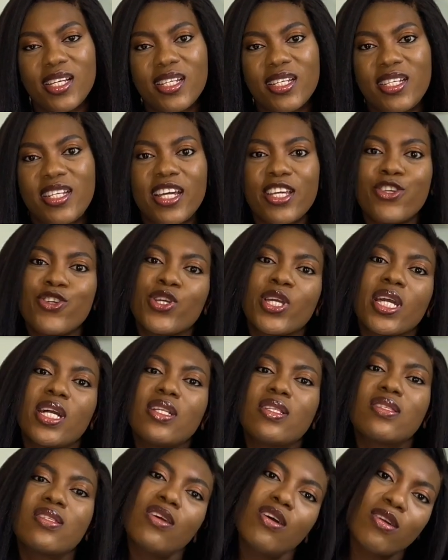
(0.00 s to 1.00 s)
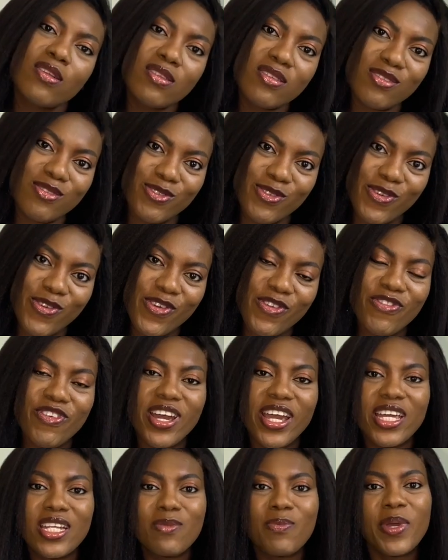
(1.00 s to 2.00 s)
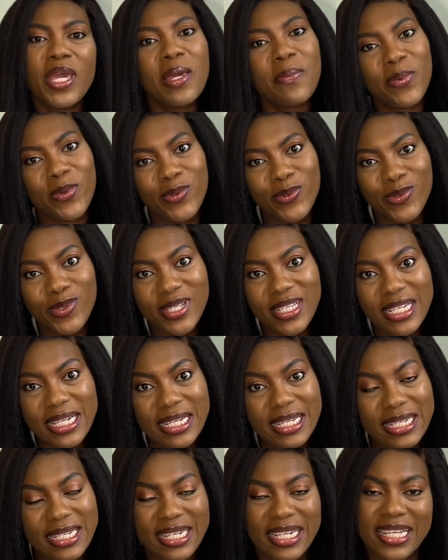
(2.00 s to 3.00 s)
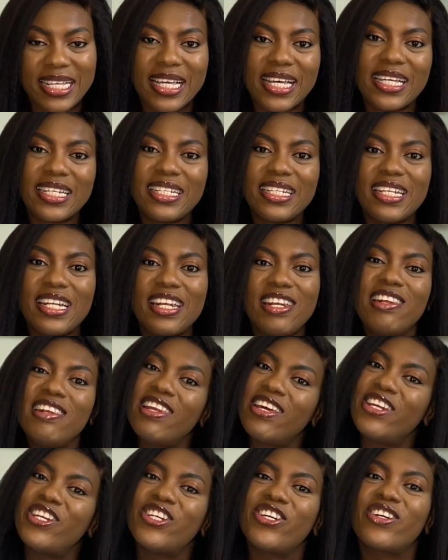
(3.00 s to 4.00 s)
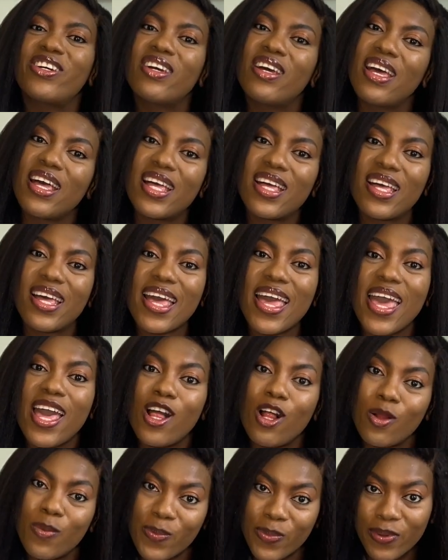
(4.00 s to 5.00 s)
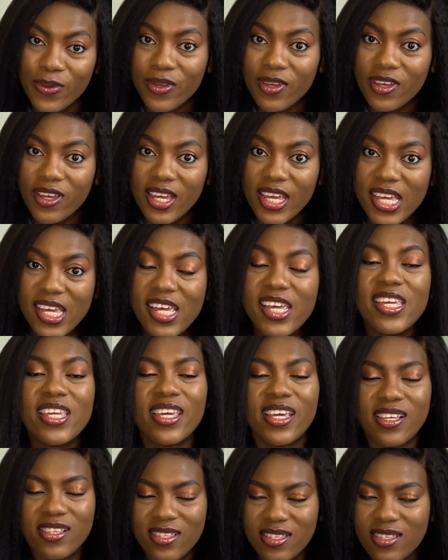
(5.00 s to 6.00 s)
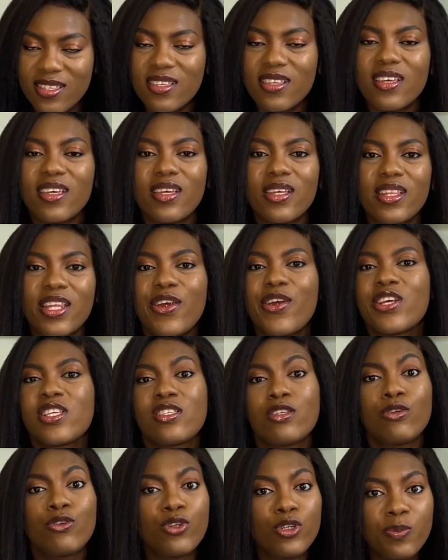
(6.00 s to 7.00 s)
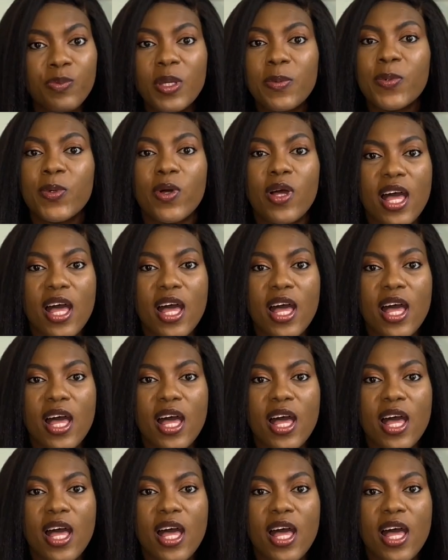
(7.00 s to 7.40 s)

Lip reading: that you can talk to, find people that can lend a help. Yes, there are still good people